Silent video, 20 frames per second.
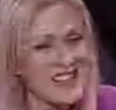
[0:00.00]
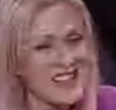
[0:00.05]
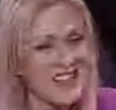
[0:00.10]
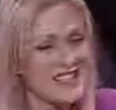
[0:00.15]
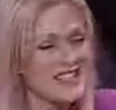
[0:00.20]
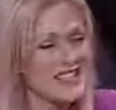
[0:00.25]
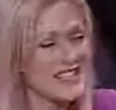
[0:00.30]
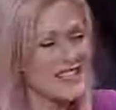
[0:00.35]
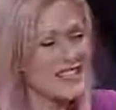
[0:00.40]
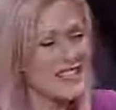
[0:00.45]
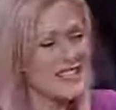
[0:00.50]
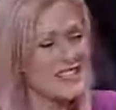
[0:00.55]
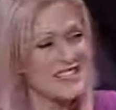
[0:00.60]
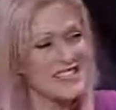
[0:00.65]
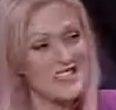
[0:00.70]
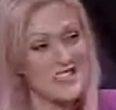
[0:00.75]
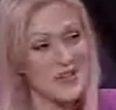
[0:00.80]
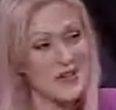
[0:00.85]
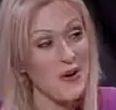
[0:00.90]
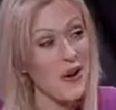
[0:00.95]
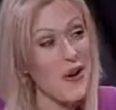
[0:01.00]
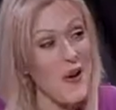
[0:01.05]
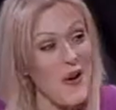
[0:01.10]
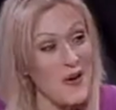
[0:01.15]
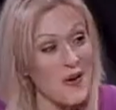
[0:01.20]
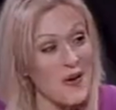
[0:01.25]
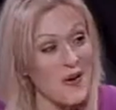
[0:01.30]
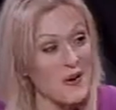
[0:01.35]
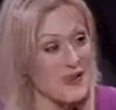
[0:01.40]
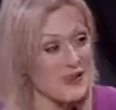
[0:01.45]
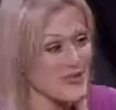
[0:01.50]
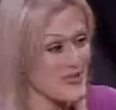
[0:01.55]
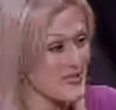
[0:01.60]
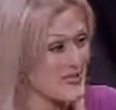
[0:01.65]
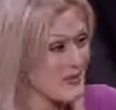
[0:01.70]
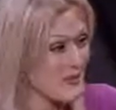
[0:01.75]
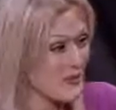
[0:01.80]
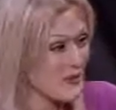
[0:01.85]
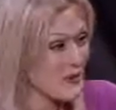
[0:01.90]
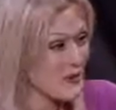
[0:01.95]
Is it hard? Is it
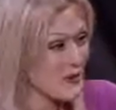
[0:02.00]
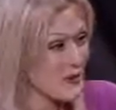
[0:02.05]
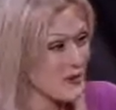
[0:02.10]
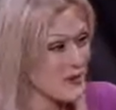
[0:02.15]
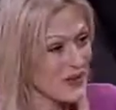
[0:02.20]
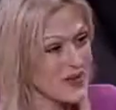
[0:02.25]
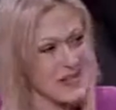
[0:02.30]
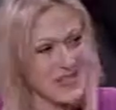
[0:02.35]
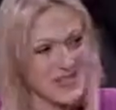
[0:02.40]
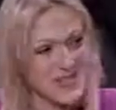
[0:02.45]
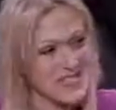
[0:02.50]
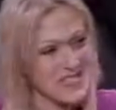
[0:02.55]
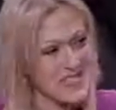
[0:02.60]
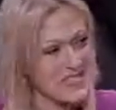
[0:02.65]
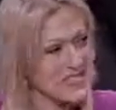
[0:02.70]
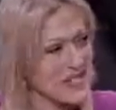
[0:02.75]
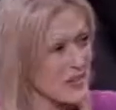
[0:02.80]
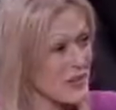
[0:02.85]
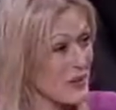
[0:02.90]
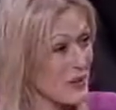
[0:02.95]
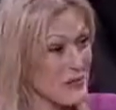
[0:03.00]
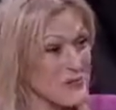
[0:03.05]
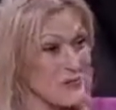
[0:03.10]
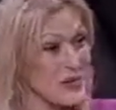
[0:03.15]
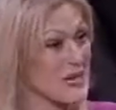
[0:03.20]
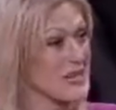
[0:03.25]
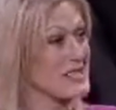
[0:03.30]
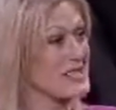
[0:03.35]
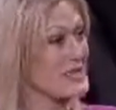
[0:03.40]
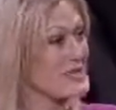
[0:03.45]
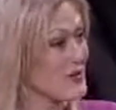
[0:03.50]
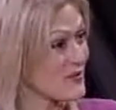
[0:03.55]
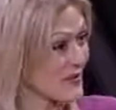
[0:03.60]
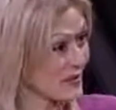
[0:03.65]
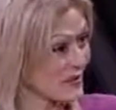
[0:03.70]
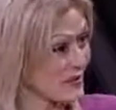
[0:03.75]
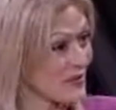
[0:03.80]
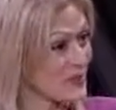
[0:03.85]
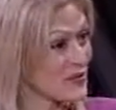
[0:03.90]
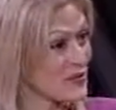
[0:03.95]
difficult? I guess it can be as
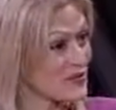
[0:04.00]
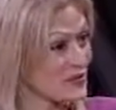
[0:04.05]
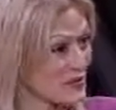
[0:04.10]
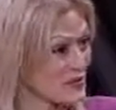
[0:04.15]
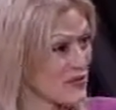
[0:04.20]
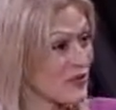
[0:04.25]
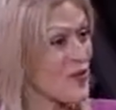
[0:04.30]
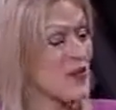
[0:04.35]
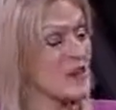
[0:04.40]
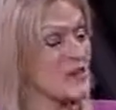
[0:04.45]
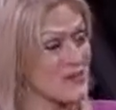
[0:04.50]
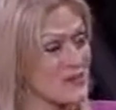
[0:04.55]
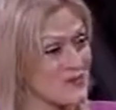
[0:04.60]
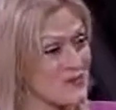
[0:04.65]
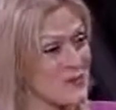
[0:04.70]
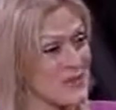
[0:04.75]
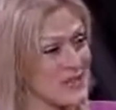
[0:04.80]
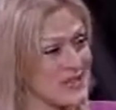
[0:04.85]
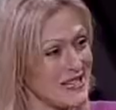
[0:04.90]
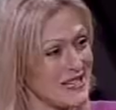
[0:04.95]
difficult as you want it to be.